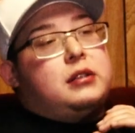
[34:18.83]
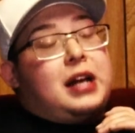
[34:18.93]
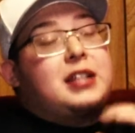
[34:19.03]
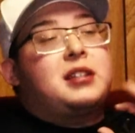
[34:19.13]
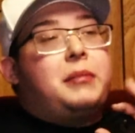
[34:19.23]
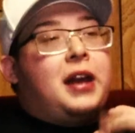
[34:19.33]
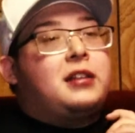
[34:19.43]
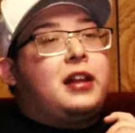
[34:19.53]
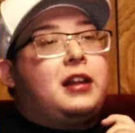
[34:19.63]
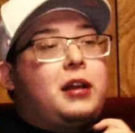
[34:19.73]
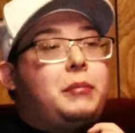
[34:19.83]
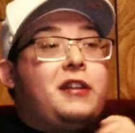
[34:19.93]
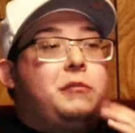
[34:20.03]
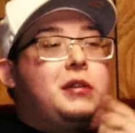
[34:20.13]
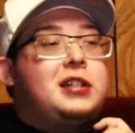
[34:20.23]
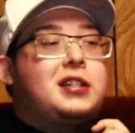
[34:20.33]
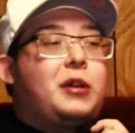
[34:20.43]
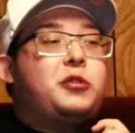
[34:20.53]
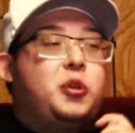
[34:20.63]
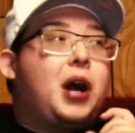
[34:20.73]
that's the main thing, like men of business.
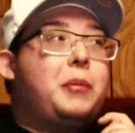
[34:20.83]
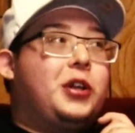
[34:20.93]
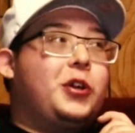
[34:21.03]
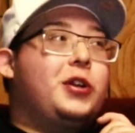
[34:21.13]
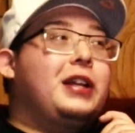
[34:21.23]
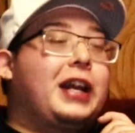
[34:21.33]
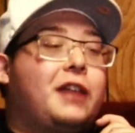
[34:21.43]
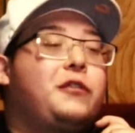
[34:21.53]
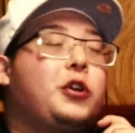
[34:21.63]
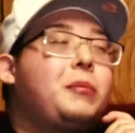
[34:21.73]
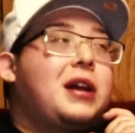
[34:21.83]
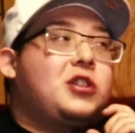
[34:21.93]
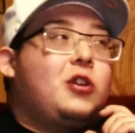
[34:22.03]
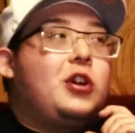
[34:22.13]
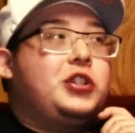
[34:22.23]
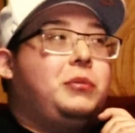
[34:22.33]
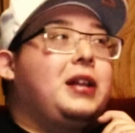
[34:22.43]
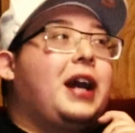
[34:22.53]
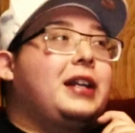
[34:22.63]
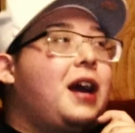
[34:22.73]
You probably heard it, like if you heard my songs, you'd be
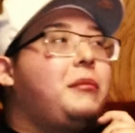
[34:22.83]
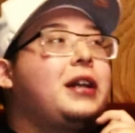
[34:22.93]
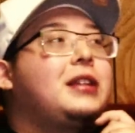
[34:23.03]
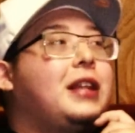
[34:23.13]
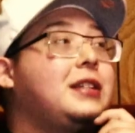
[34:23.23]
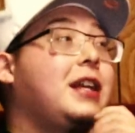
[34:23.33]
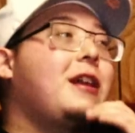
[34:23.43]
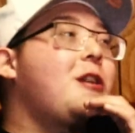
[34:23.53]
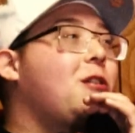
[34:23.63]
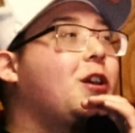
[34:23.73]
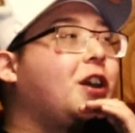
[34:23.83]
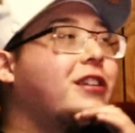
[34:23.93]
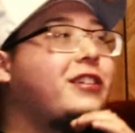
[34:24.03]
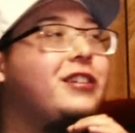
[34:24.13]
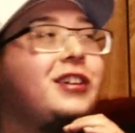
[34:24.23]
like, damn, like they say that a lot, kind of.